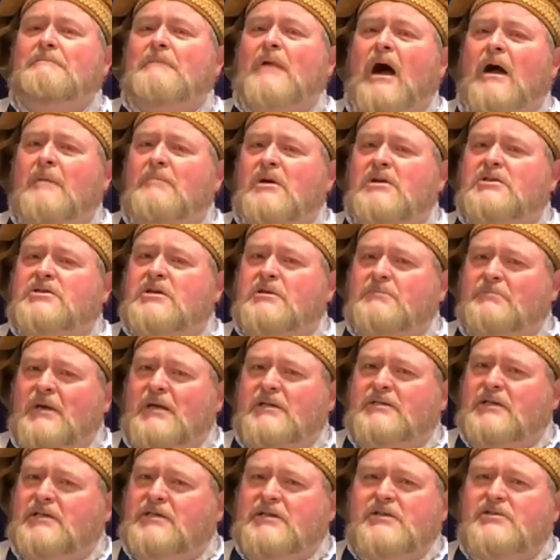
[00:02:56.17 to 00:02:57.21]
I must
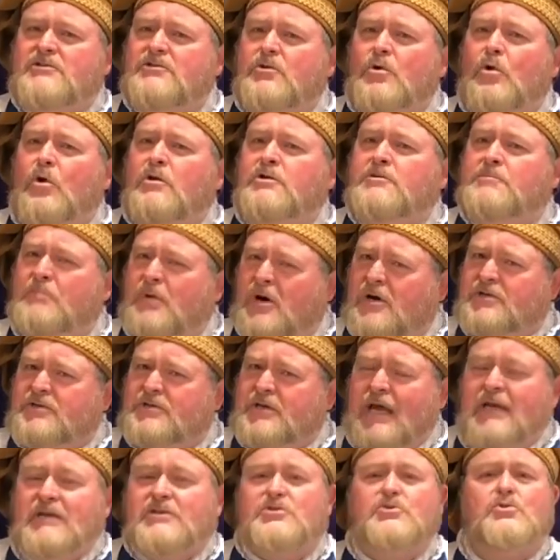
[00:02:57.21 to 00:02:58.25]
admit it is naught but
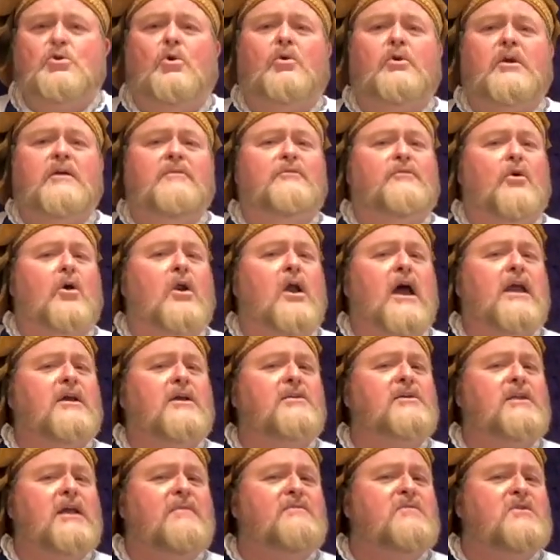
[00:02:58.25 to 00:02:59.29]
a story, for I
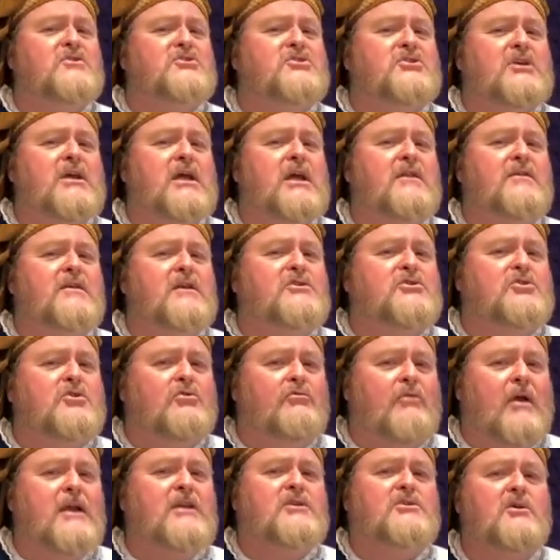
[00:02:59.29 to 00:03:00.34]
can never see this
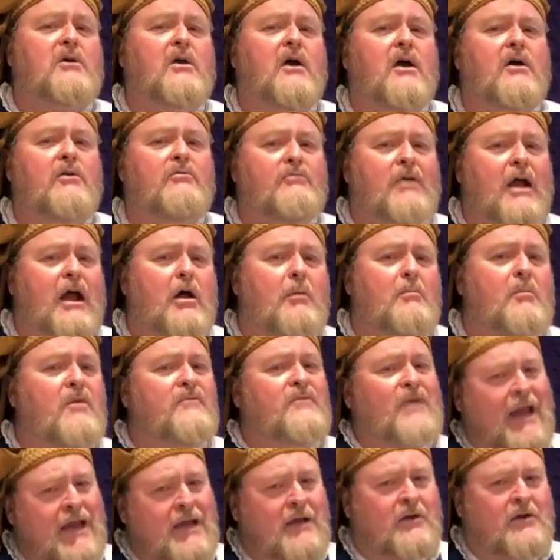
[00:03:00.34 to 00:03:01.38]
great realm
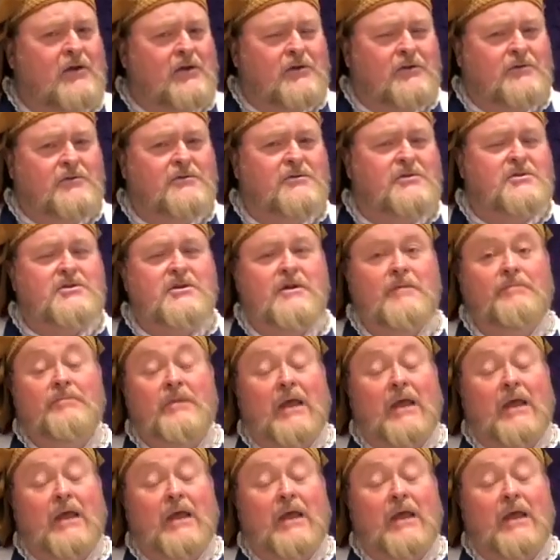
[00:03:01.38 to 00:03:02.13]
of England